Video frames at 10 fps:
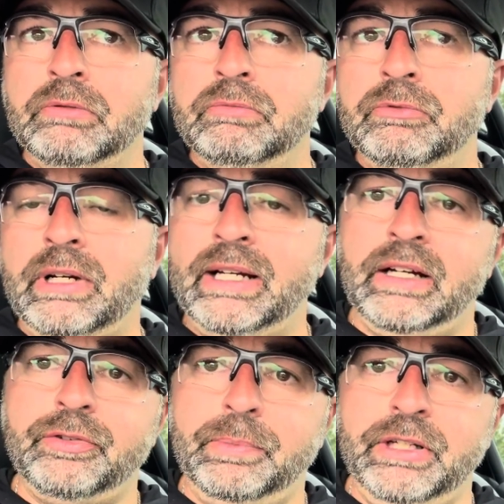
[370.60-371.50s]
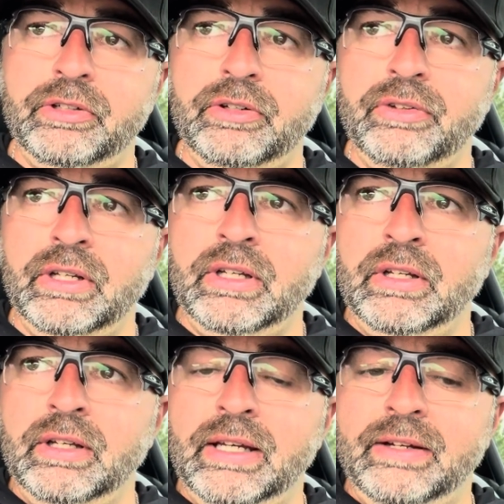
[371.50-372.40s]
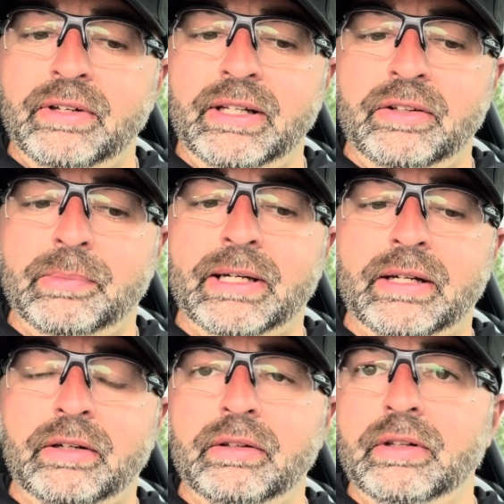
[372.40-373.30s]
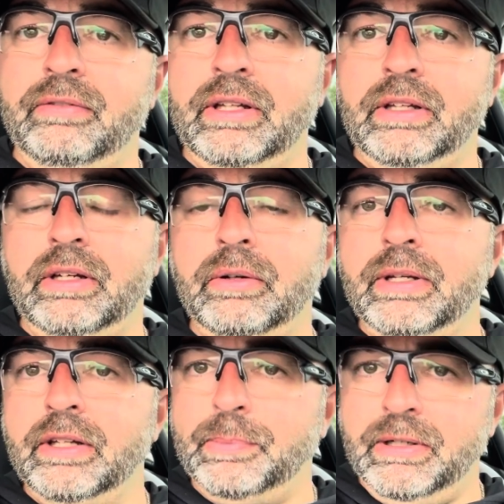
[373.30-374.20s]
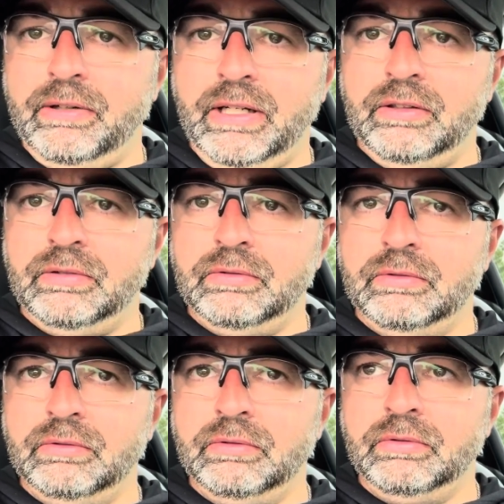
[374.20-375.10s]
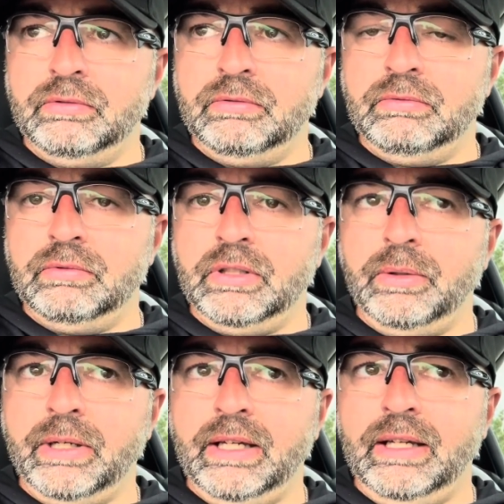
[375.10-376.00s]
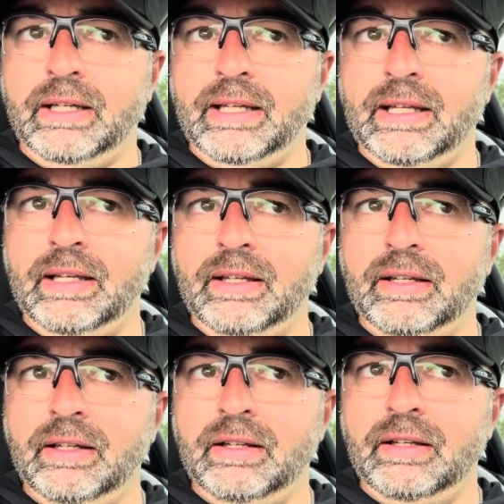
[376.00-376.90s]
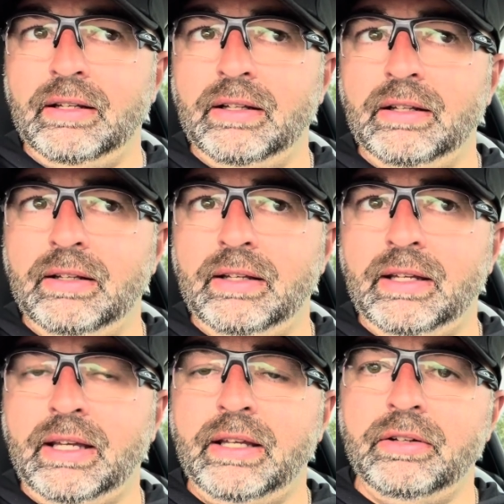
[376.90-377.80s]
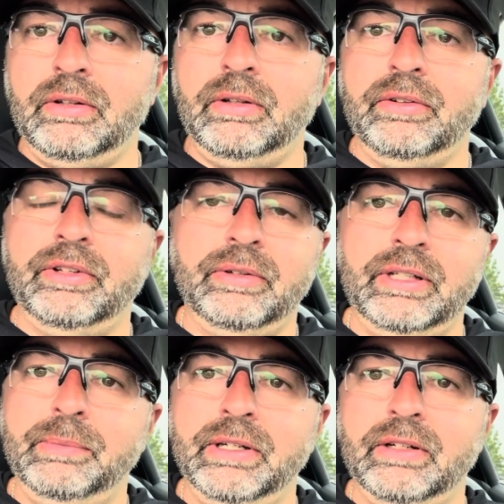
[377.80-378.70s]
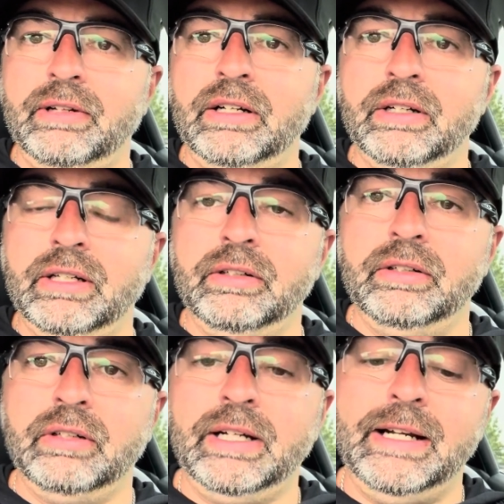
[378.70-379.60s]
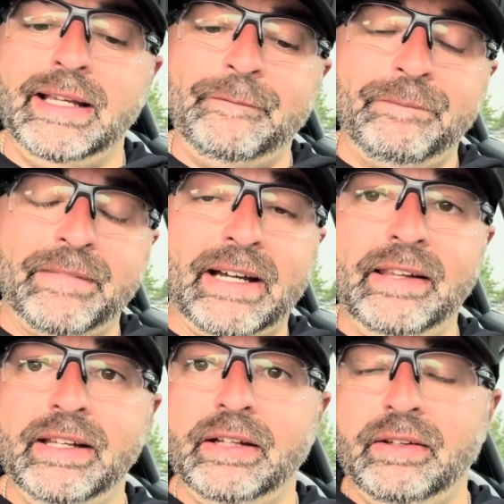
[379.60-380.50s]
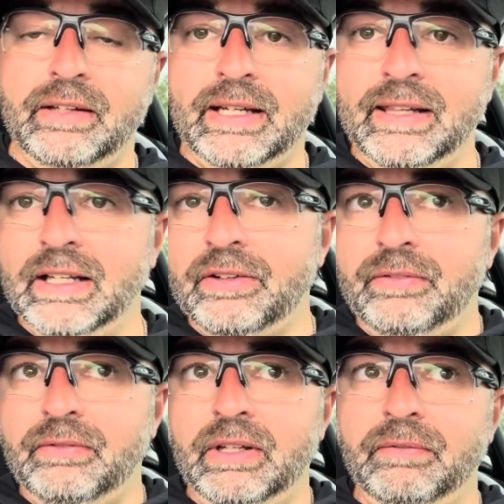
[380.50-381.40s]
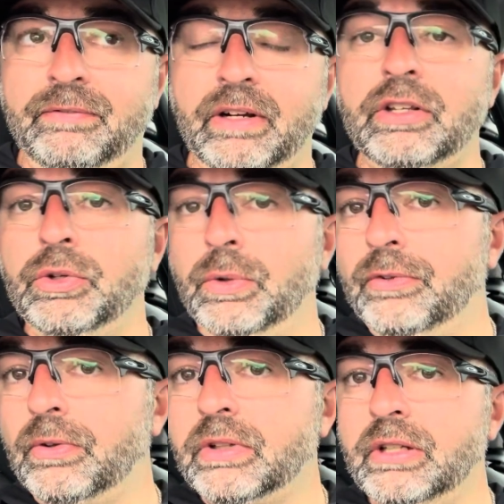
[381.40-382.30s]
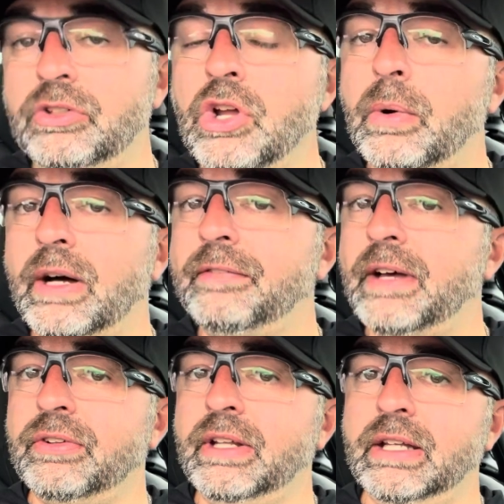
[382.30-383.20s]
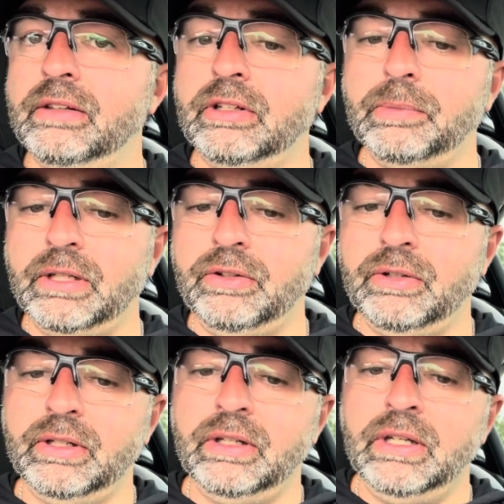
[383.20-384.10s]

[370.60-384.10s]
Right now for pitchers, everything's about the velo and the spin rate. Okay. 8-year-olds don't need to be on a radar gun. All right. I think it's very useful to know how fast they can throw, because you can